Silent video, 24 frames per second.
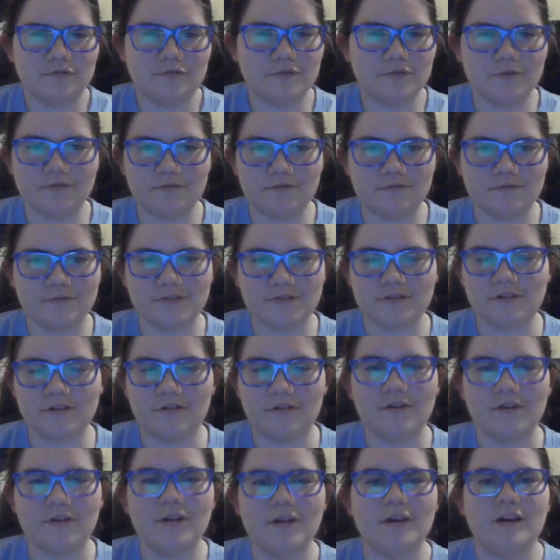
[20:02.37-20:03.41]
do.
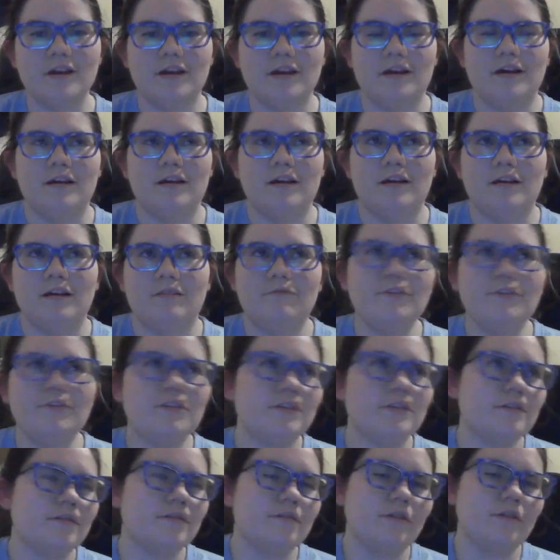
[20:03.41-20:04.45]
So,
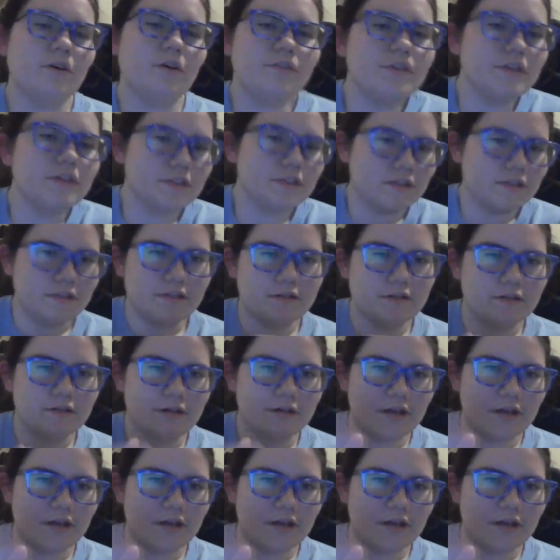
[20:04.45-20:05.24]
with all things considered,